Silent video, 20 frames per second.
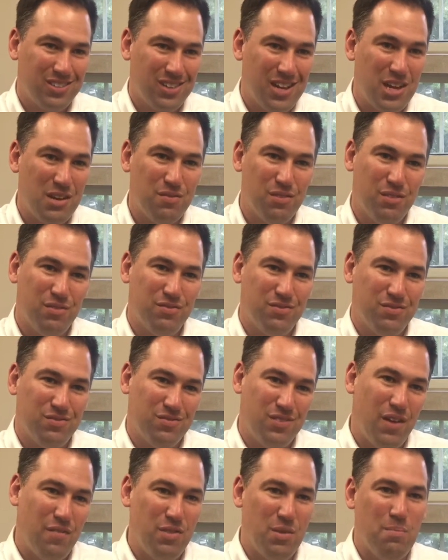kind of of,
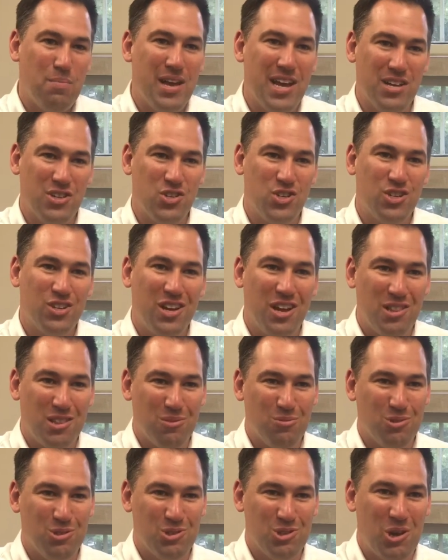of the pitch and
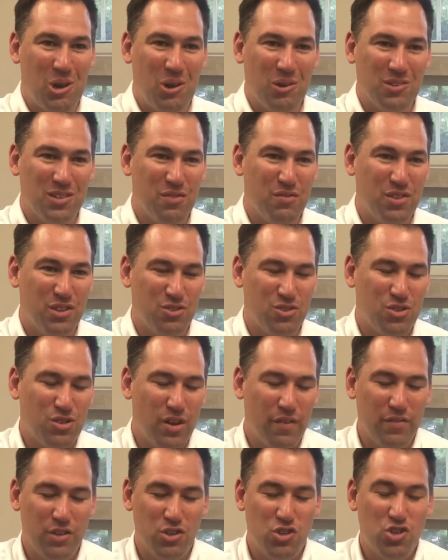the result of the
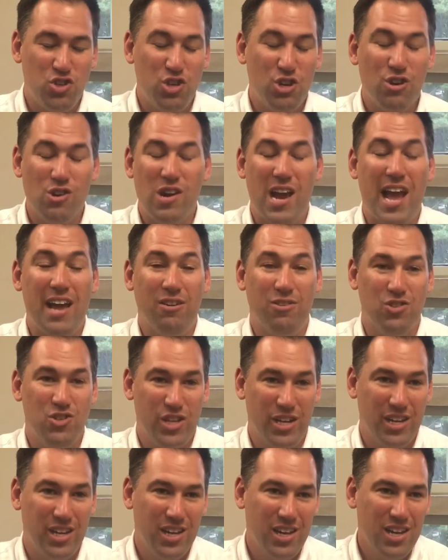of the sheer
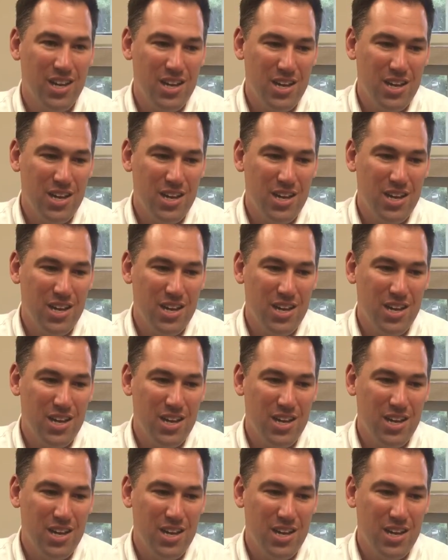energy